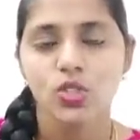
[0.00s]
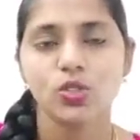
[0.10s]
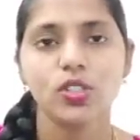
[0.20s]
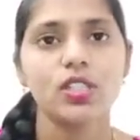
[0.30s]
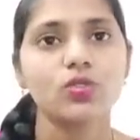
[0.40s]

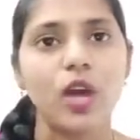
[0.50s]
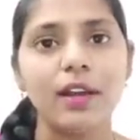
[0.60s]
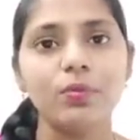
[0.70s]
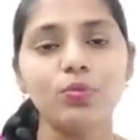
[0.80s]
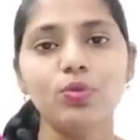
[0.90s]
so this is
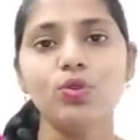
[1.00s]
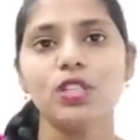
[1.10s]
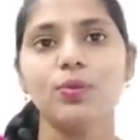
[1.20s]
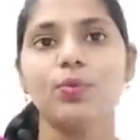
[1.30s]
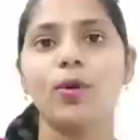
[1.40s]
at
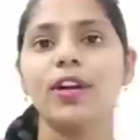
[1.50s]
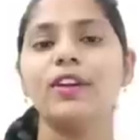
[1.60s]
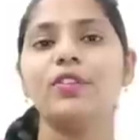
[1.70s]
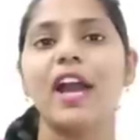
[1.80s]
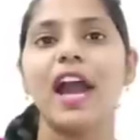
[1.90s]
most
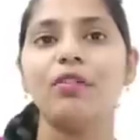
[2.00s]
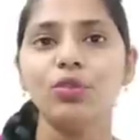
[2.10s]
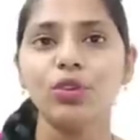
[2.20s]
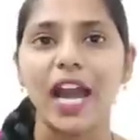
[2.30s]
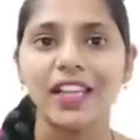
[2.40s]
important you
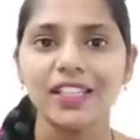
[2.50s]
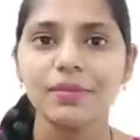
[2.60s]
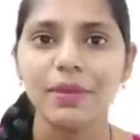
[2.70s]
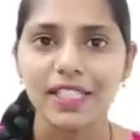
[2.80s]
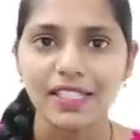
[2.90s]
have to gather
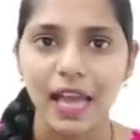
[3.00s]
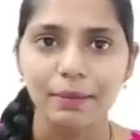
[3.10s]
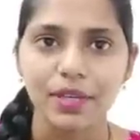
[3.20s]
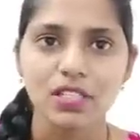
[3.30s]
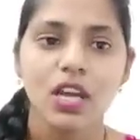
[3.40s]
some
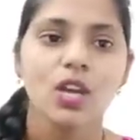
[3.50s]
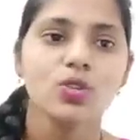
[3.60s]
examples